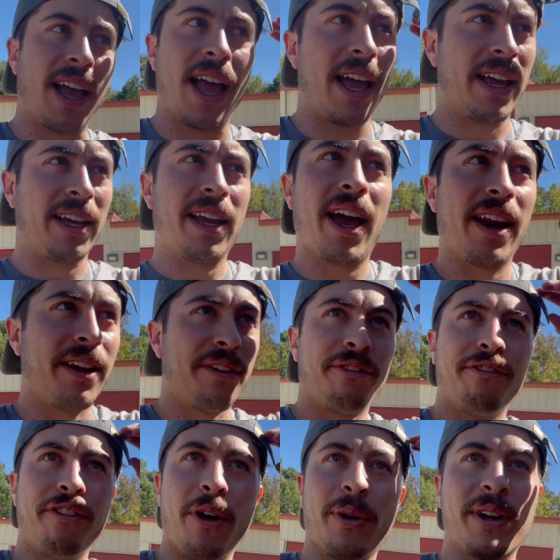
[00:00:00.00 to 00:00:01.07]
I gotta
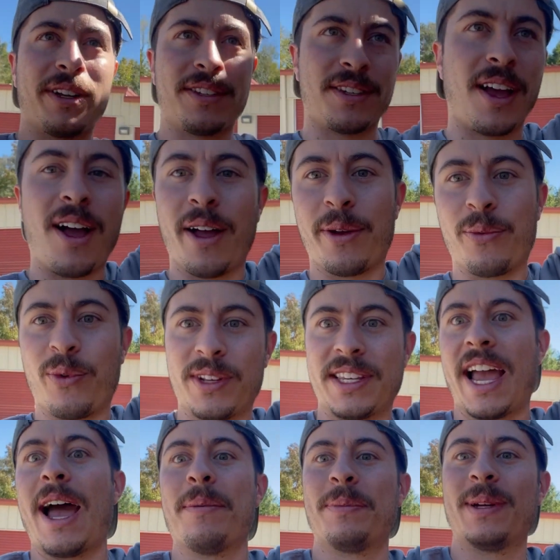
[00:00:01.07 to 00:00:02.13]
focus on what's
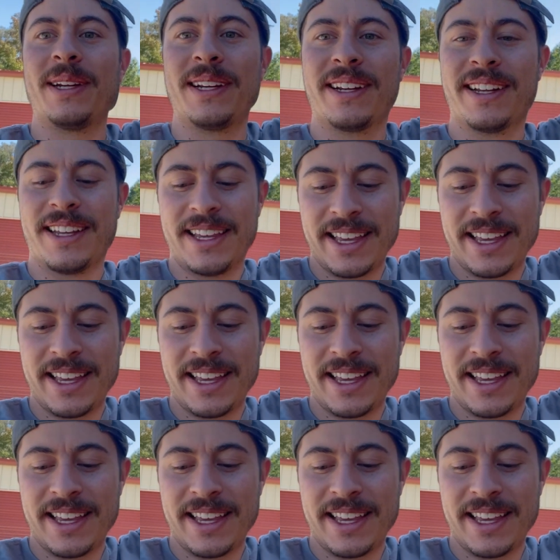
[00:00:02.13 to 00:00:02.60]
happening